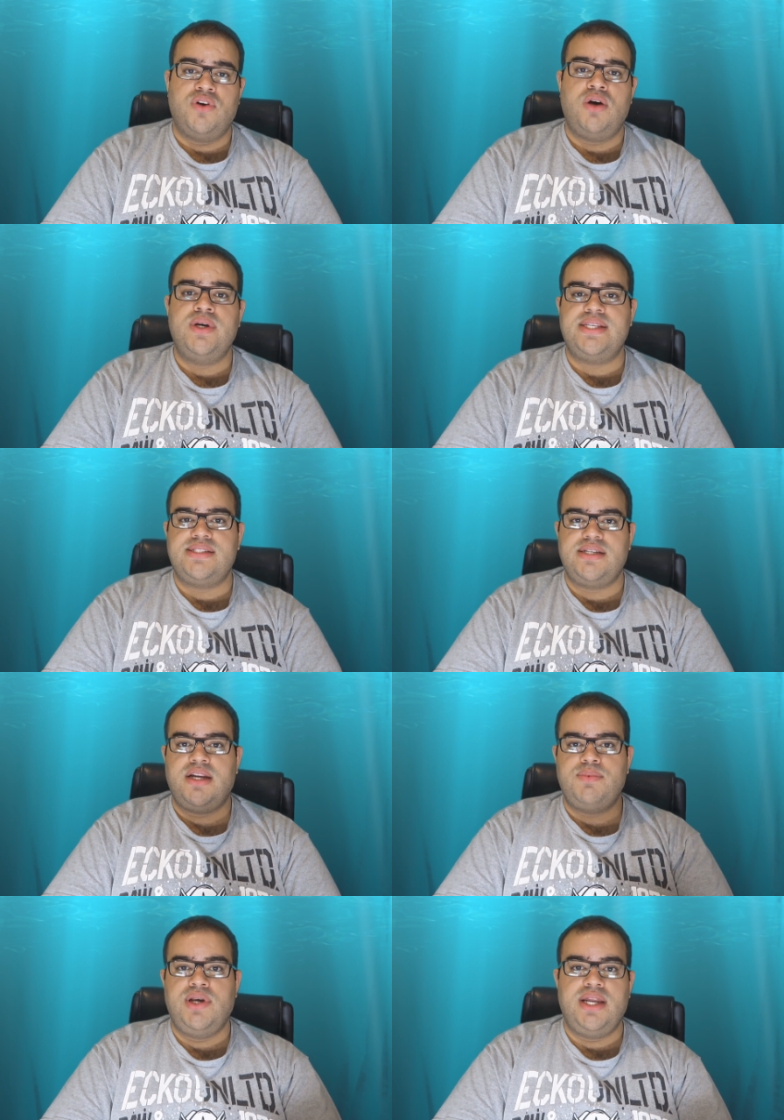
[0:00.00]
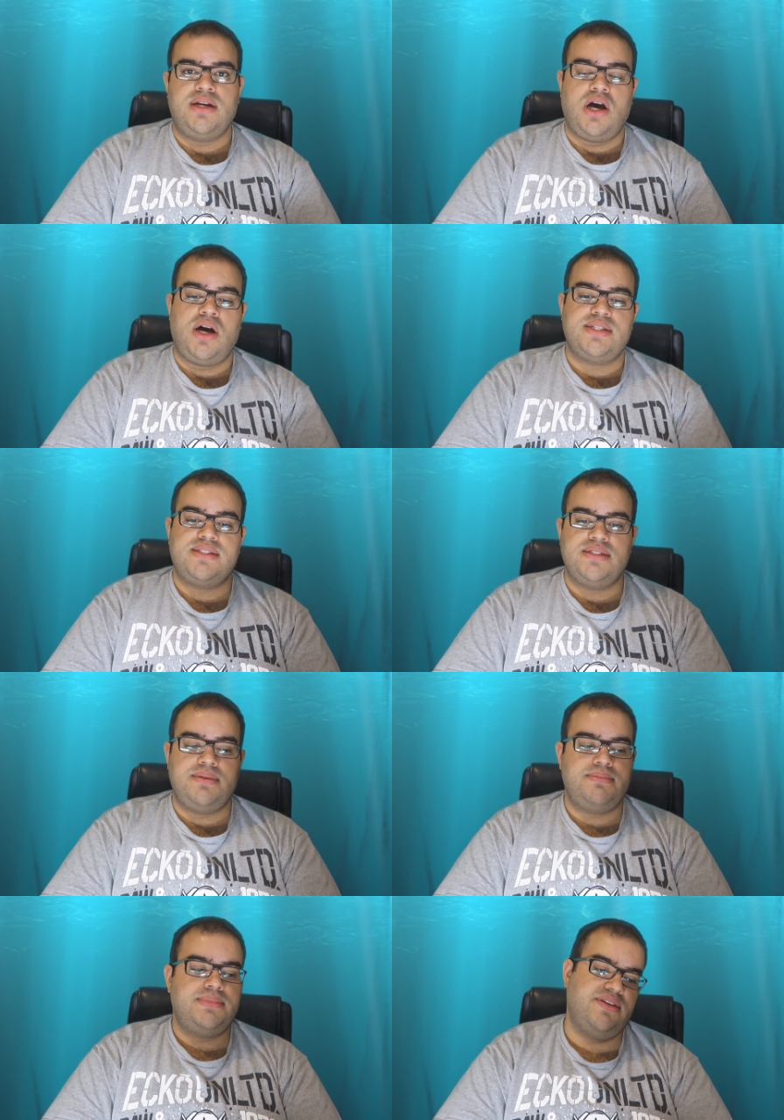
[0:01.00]
Overall with this this setup, you get an
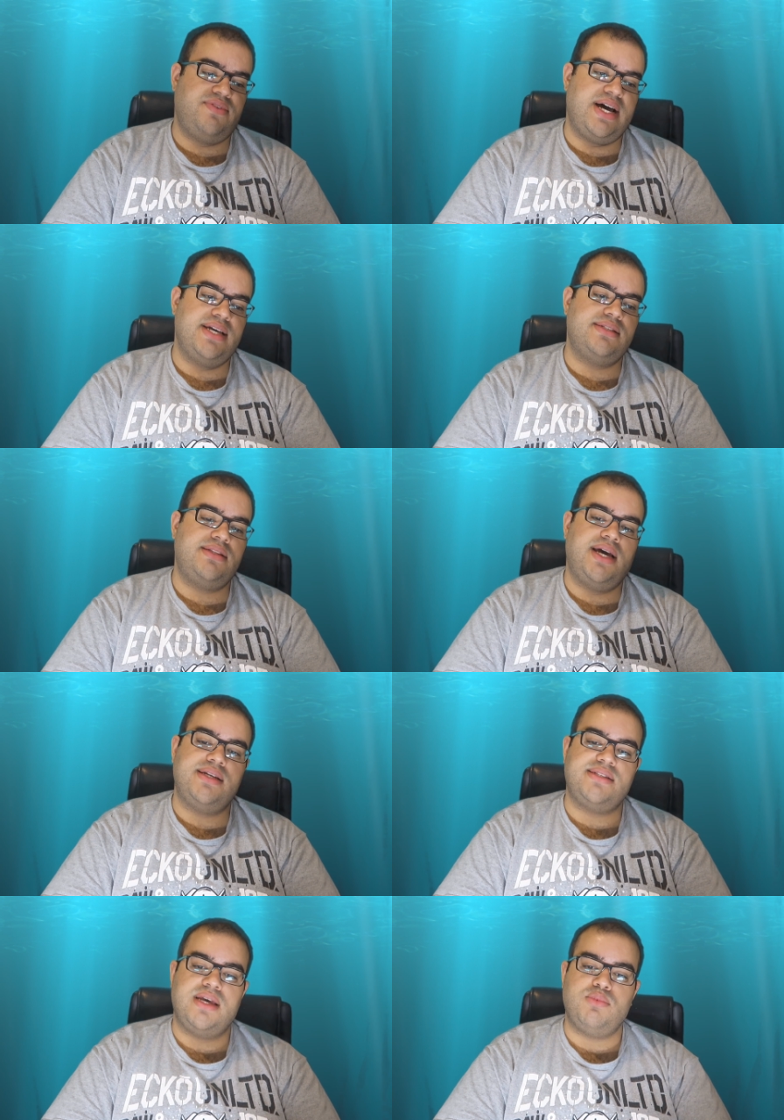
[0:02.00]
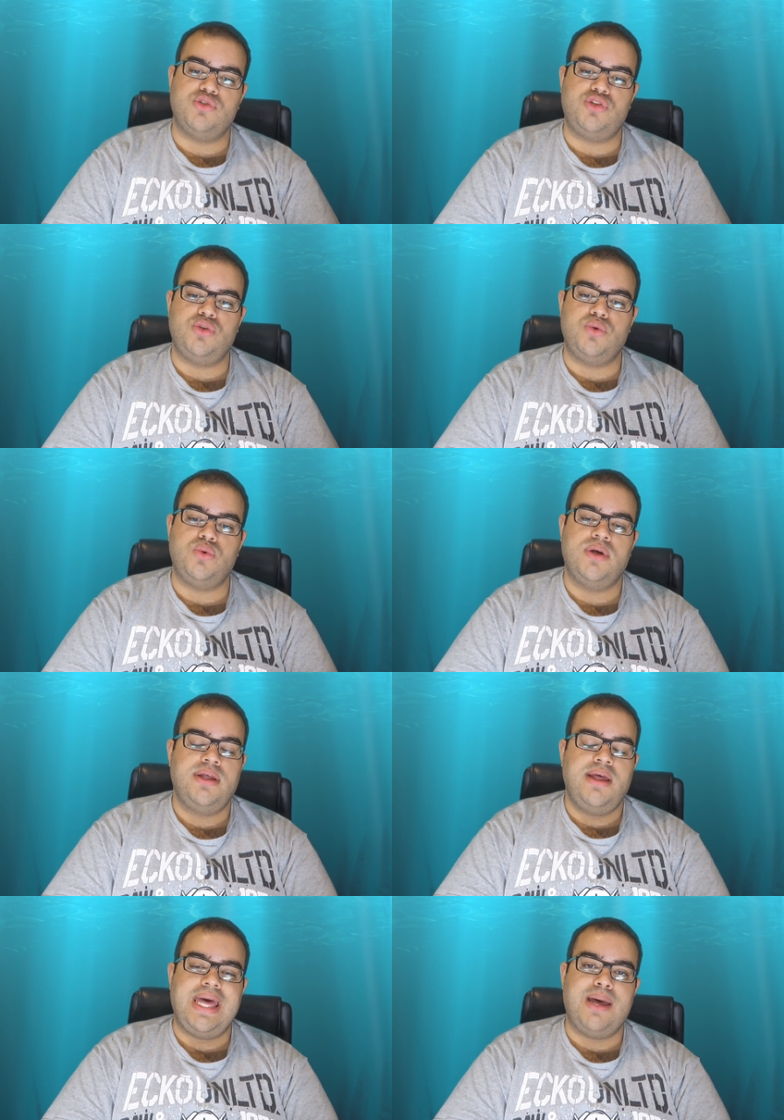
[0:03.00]
awesome device that is able to
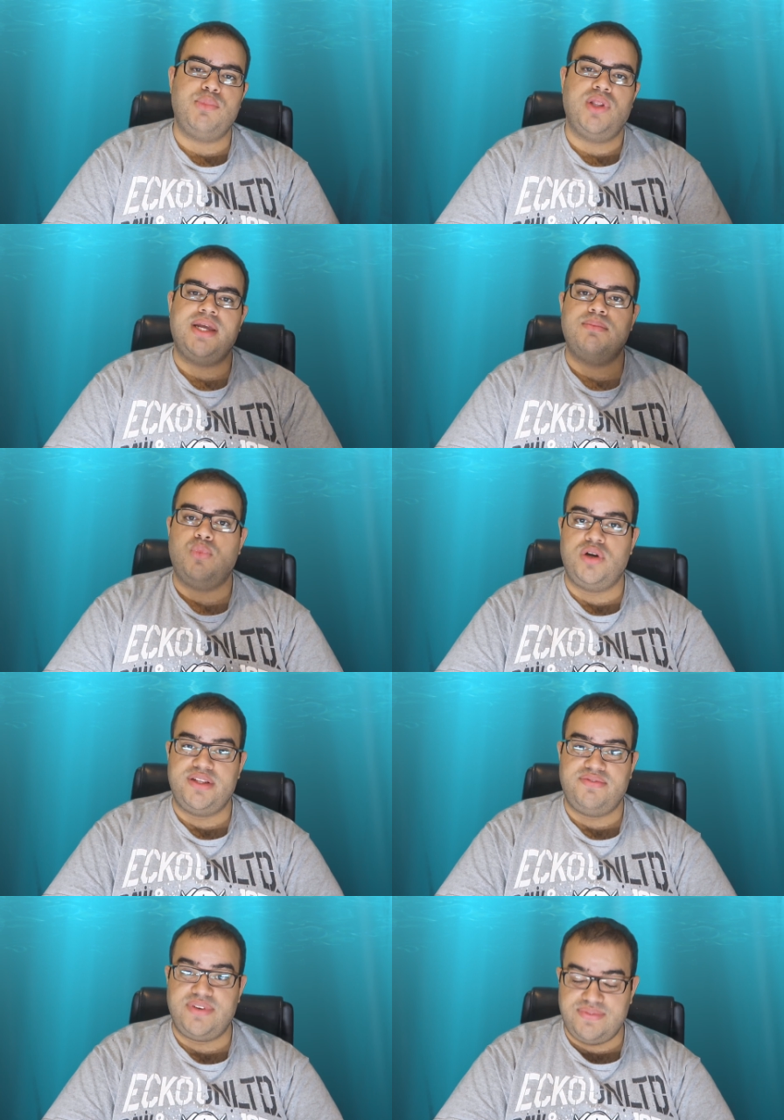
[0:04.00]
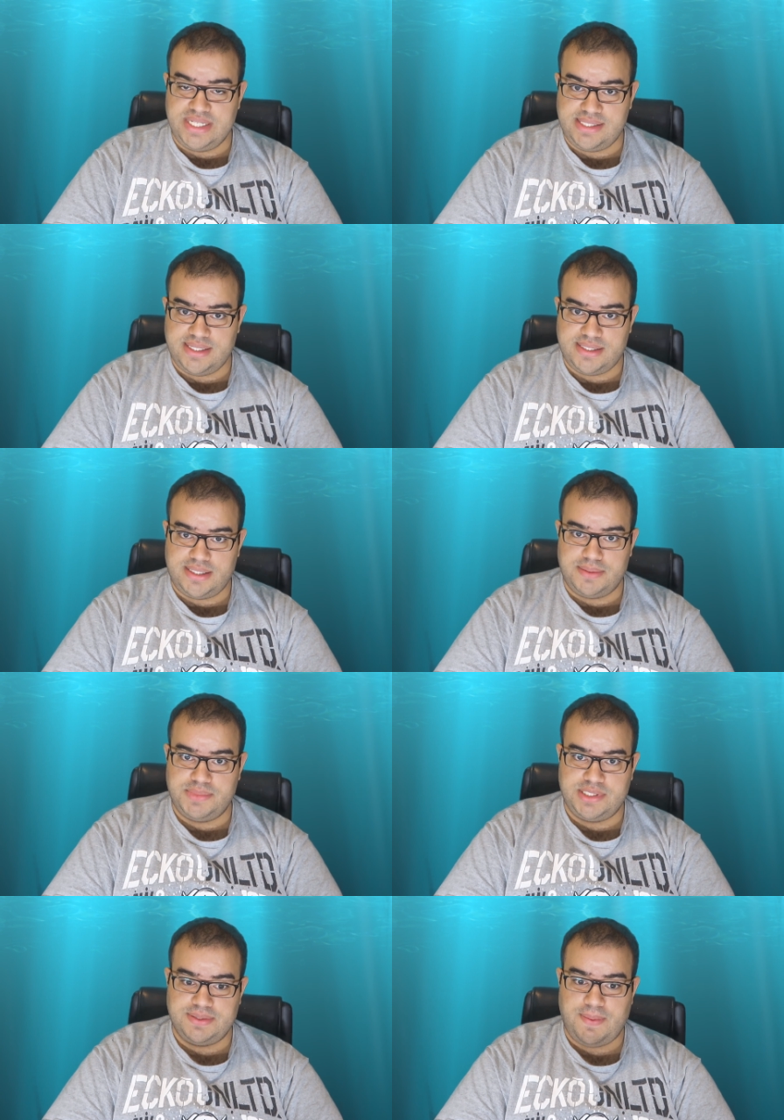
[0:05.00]
emulate more than 50
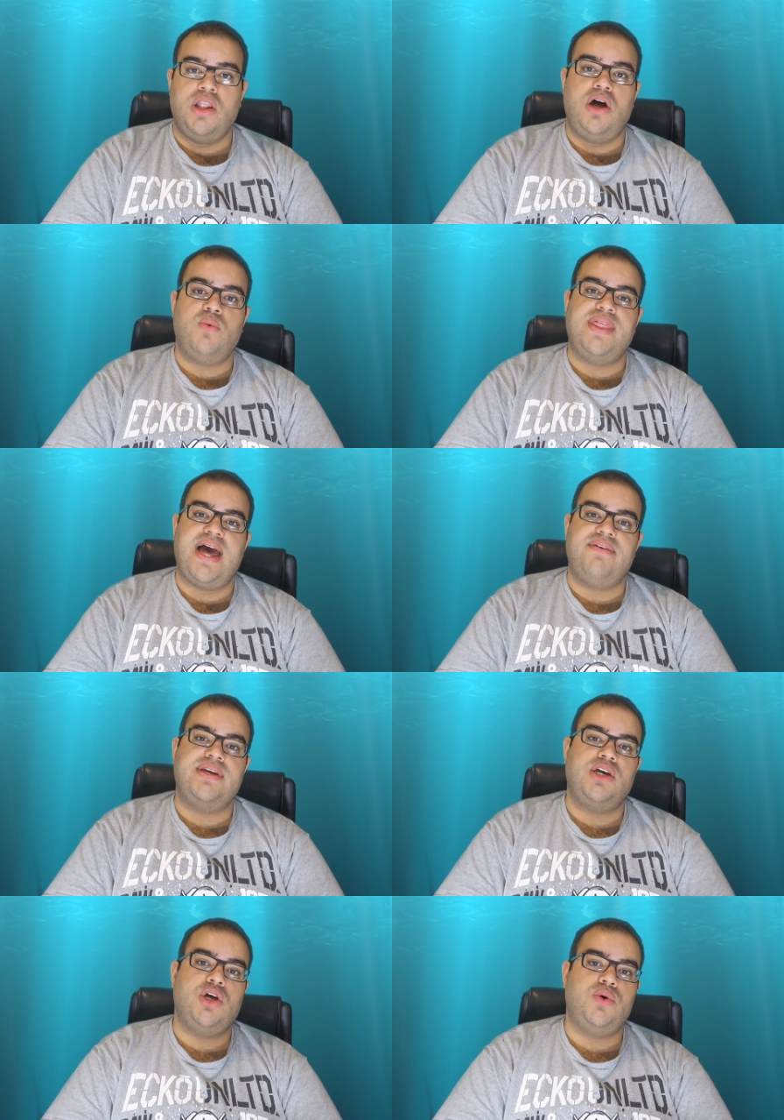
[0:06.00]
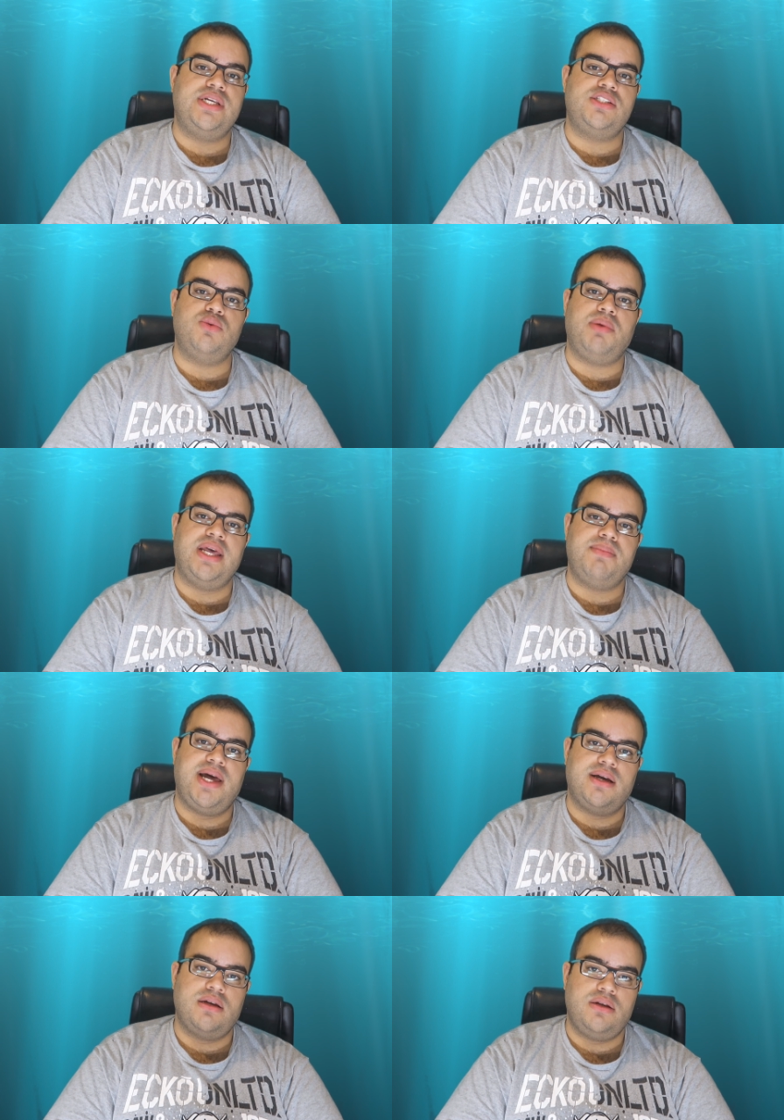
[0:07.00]
systems, along with having Kodi to
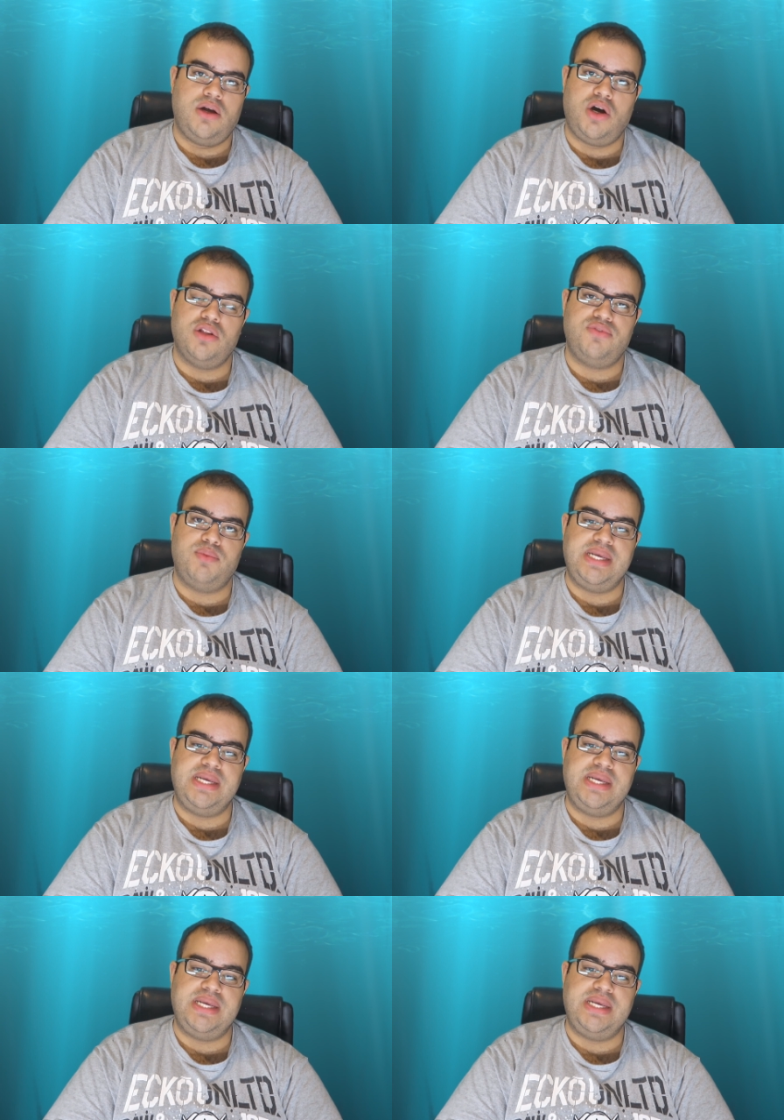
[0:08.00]
playback all of your